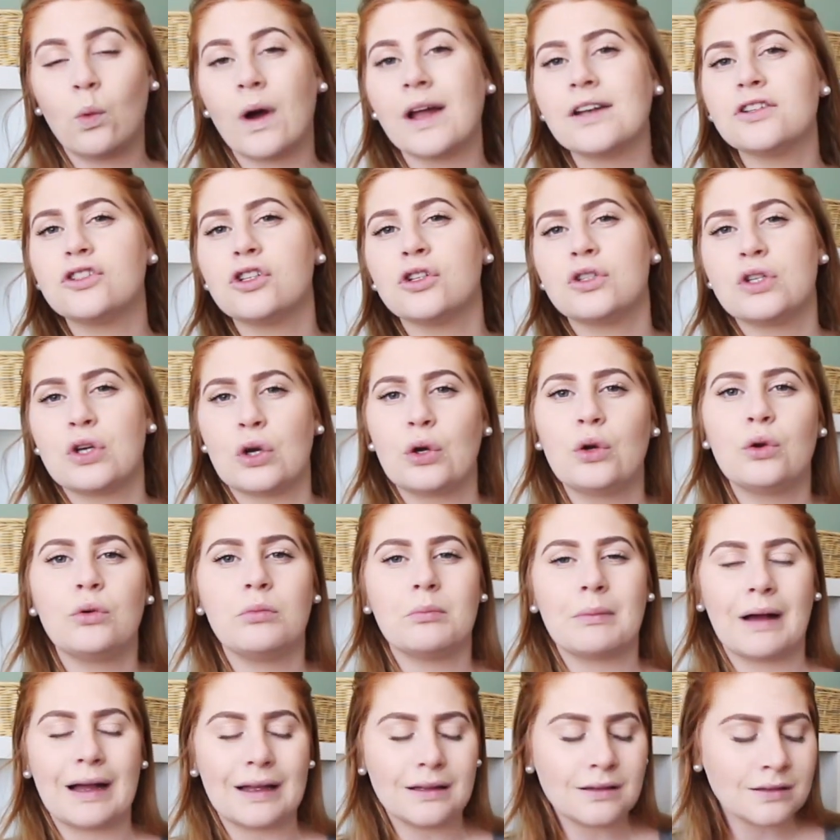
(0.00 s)
one to two
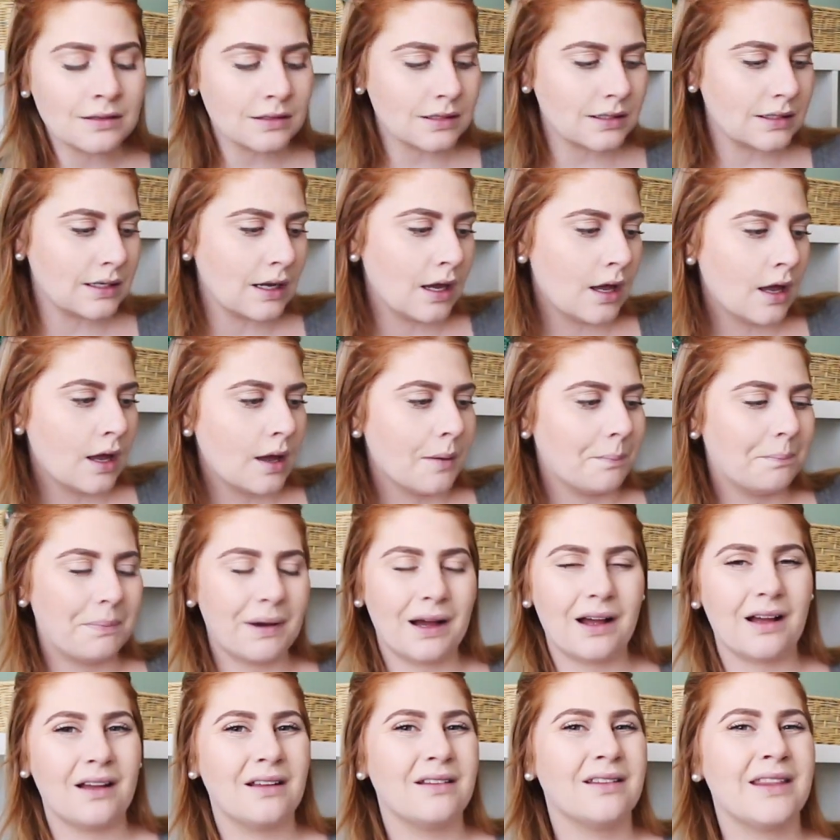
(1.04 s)
months,
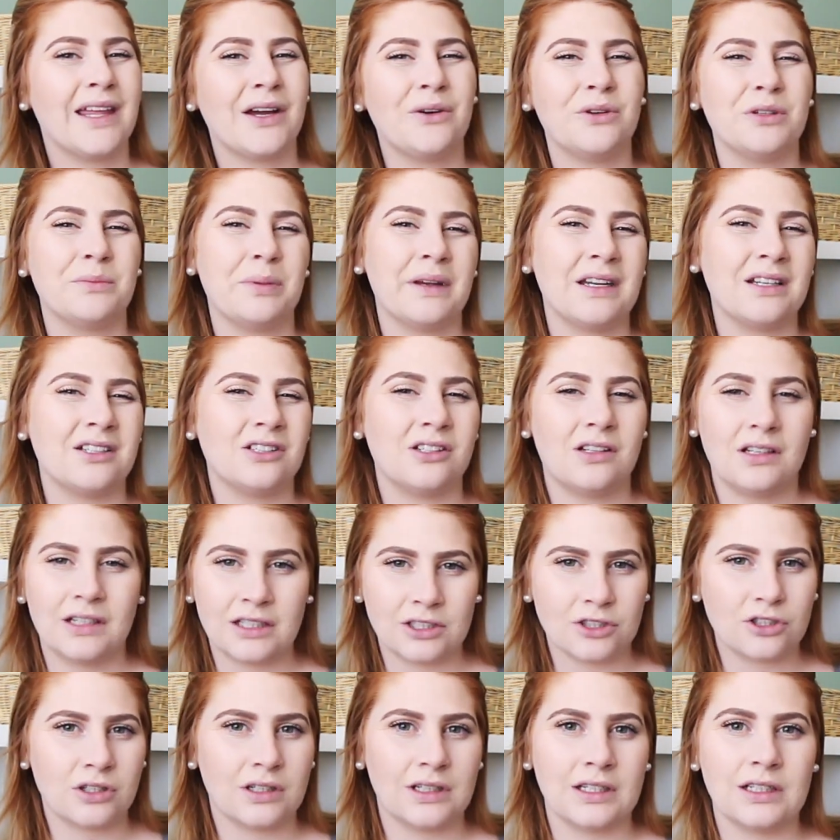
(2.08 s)
but they would be
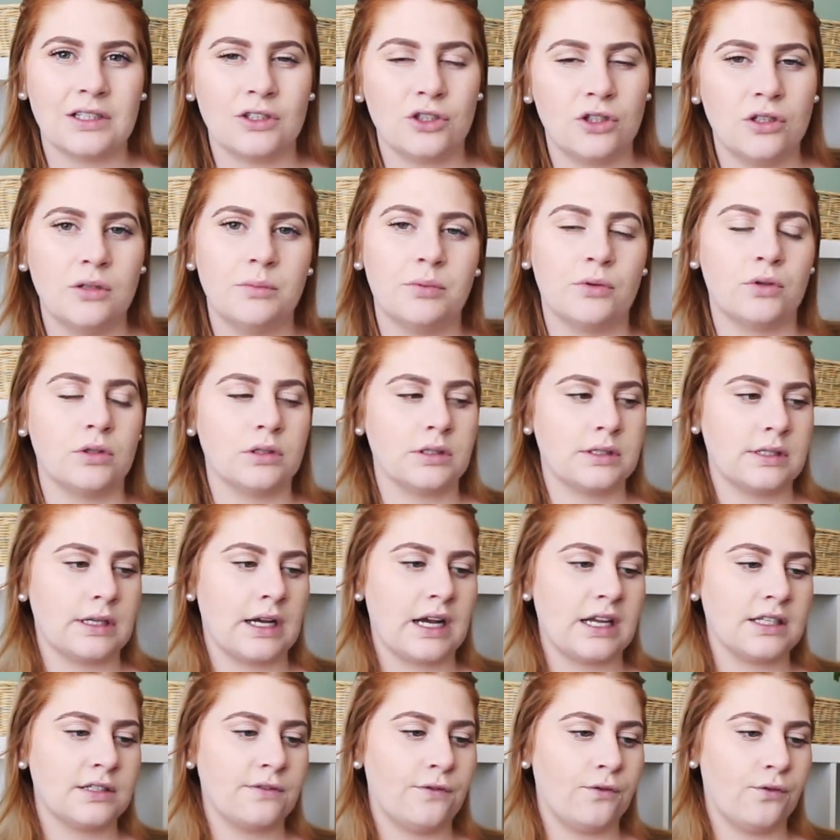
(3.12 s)
literally newborn
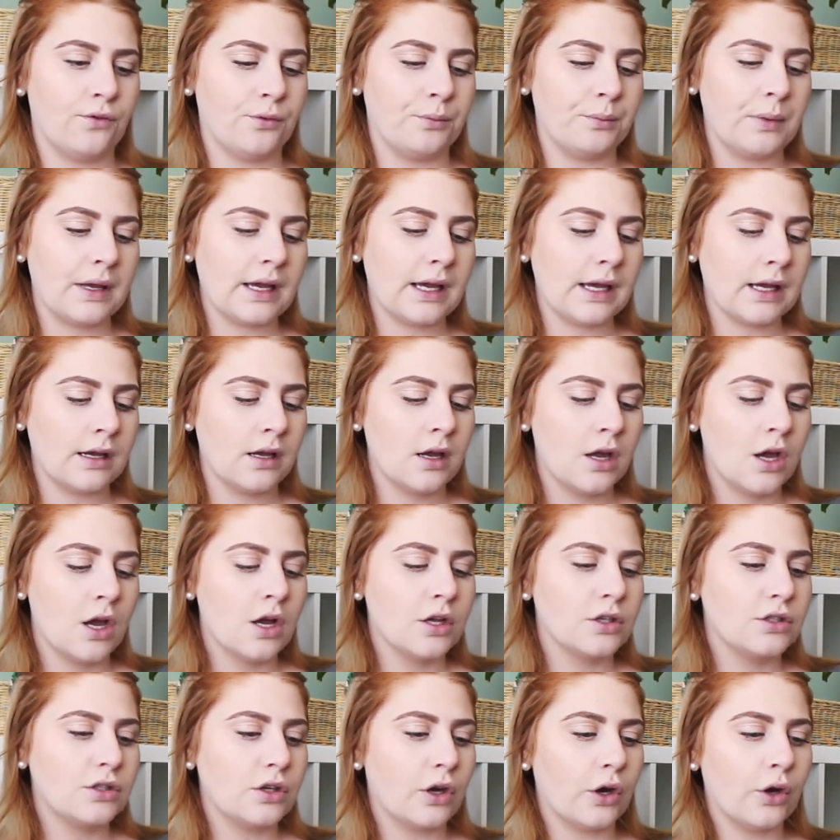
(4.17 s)
size for me.
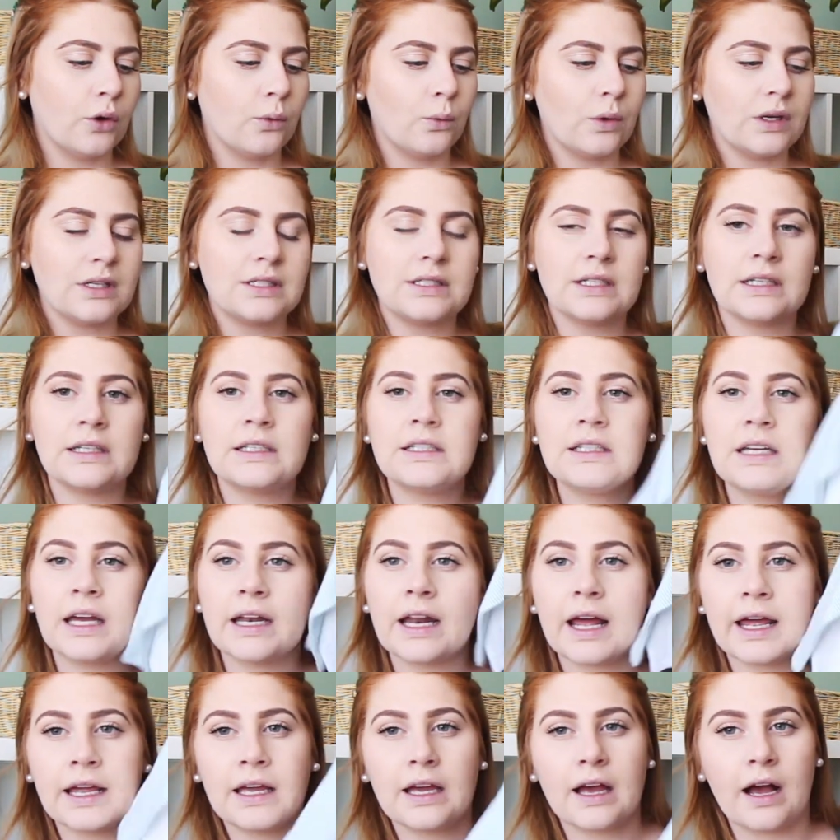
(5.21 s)
So we did
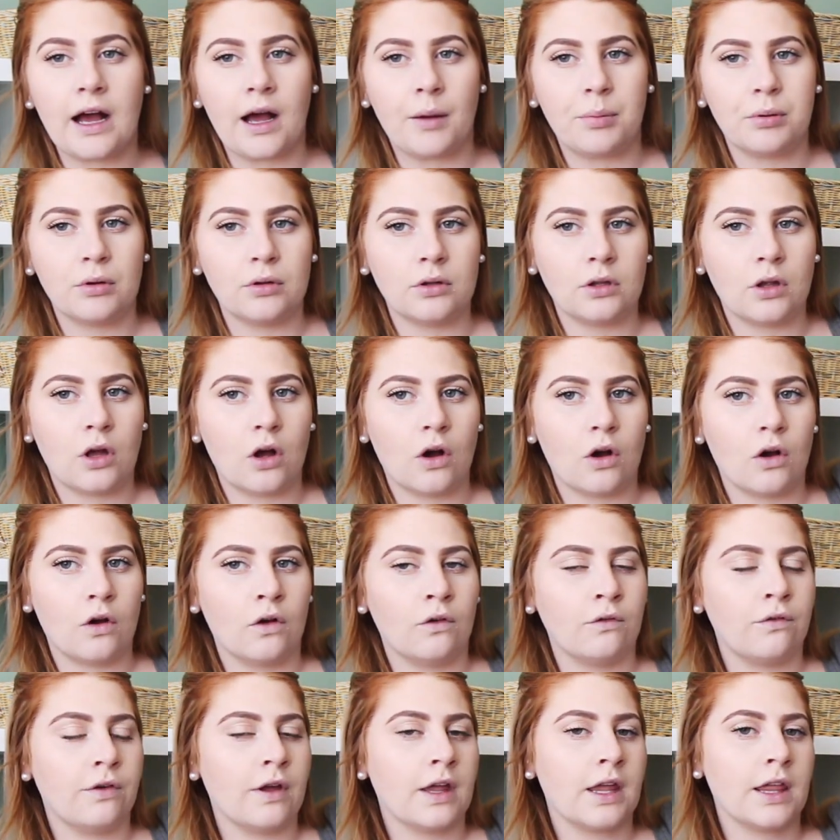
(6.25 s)
get a couple
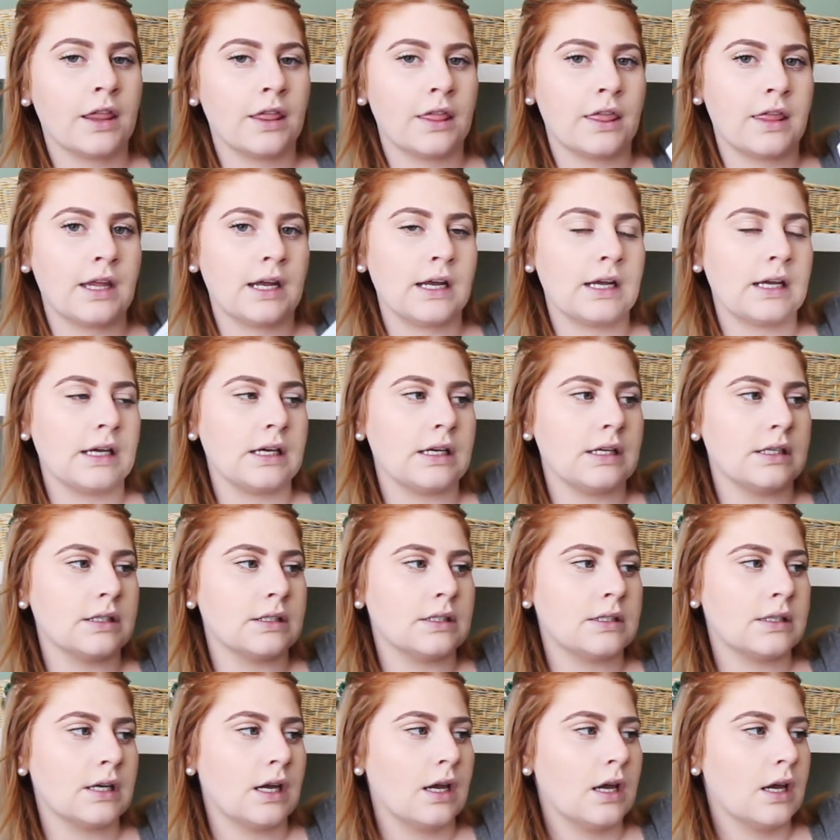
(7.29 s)
of
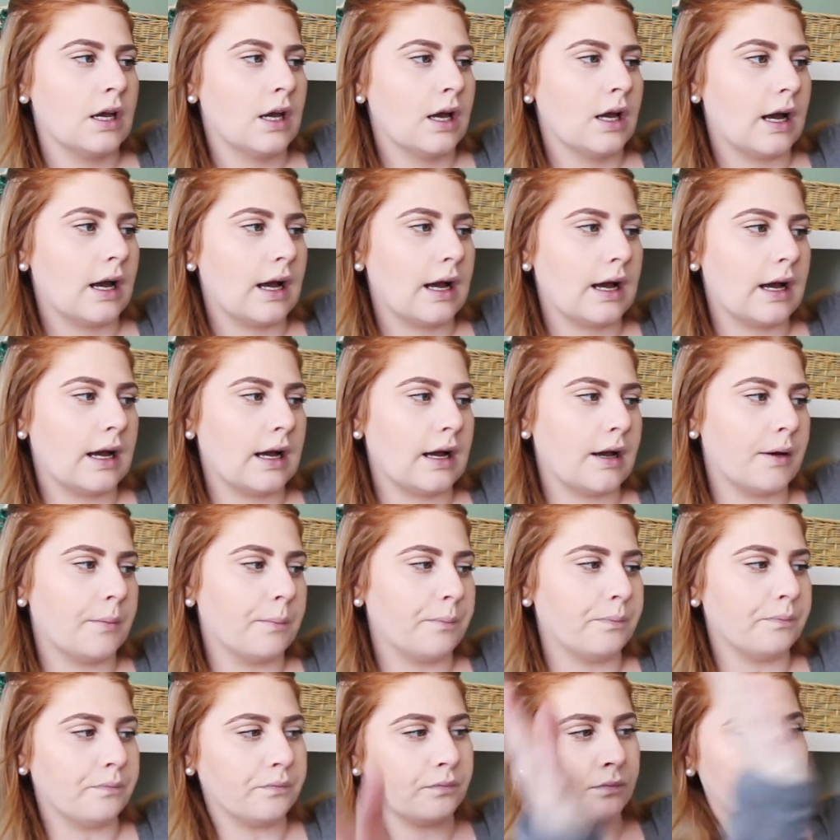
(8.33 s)
these,
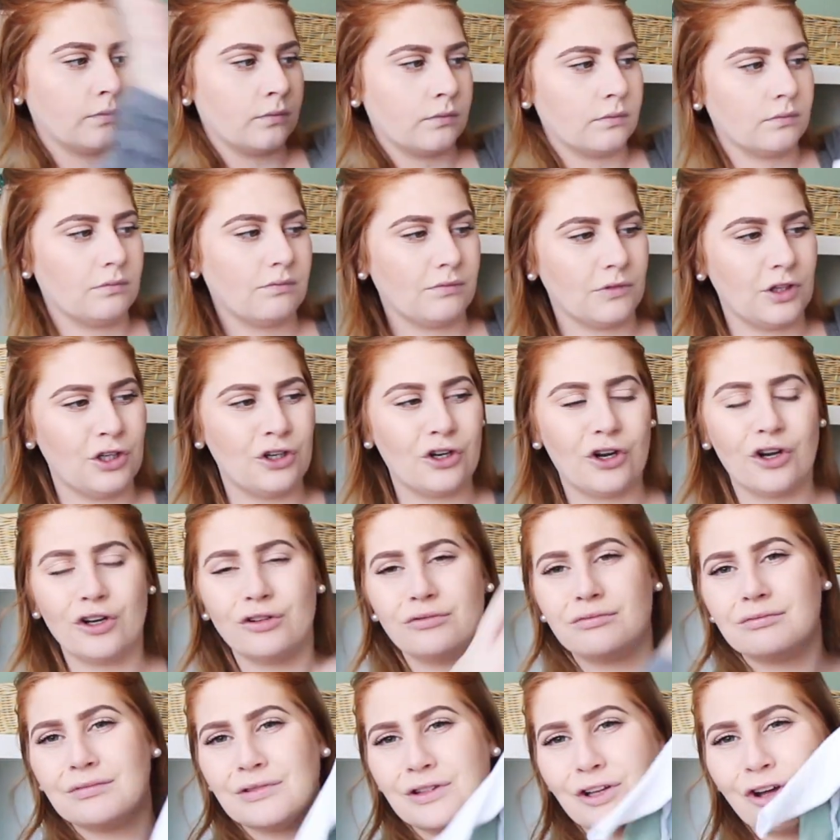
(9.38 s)
um, you
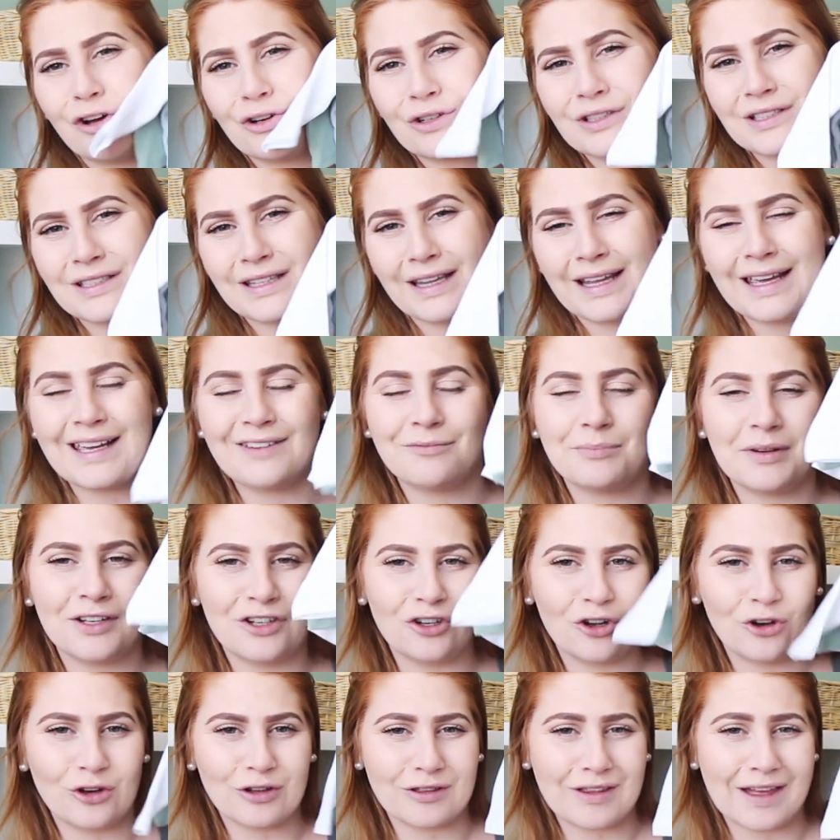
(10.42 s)
know, long sleeve but
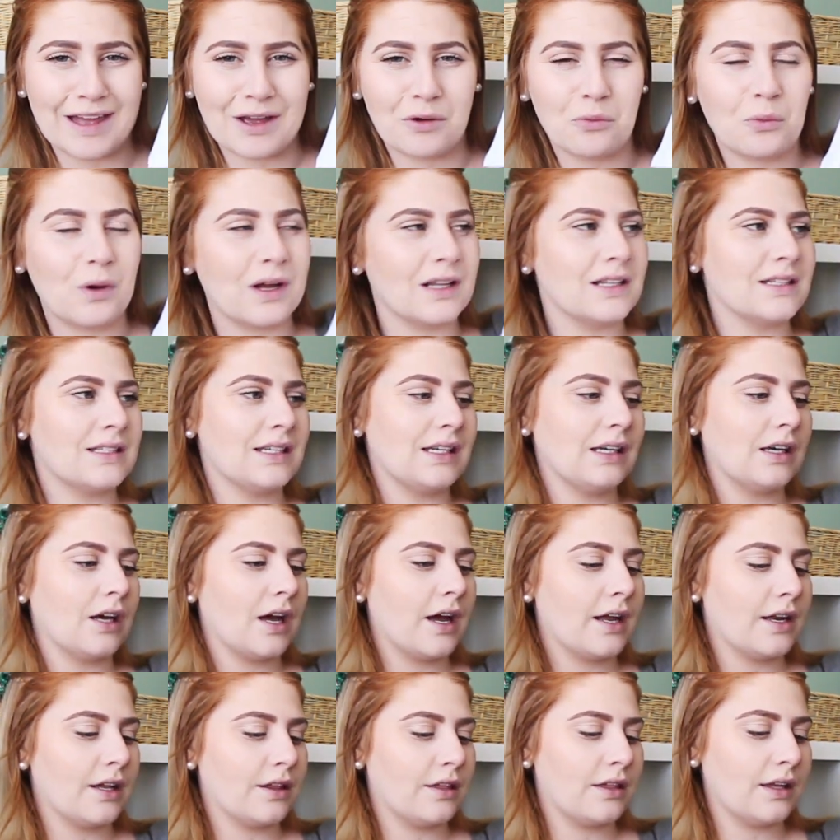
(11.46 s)
no leg onesie
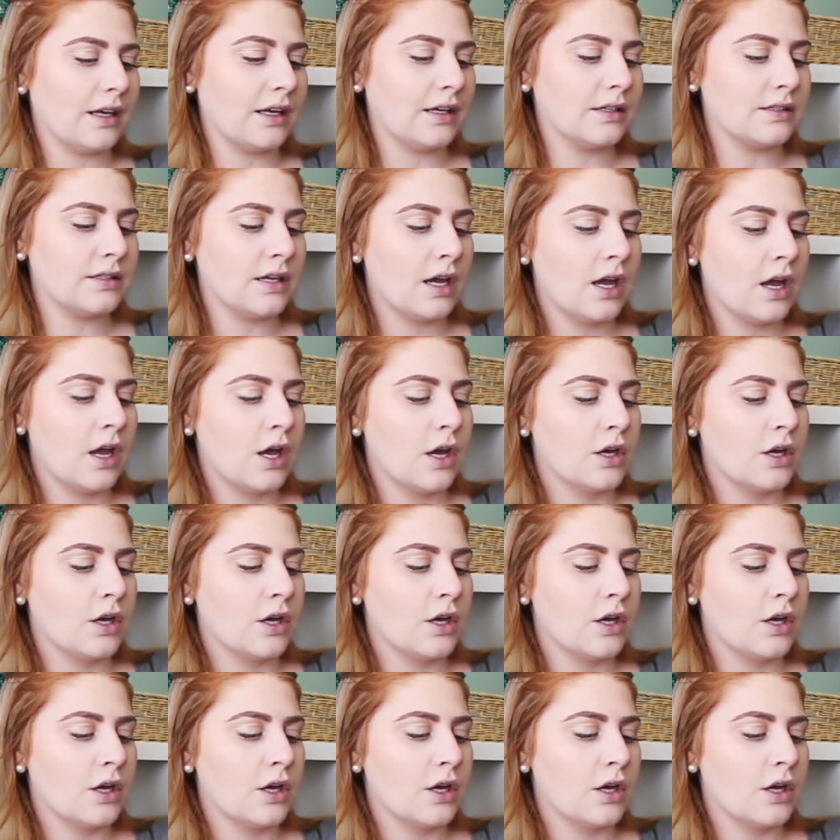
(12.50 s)
kind of things.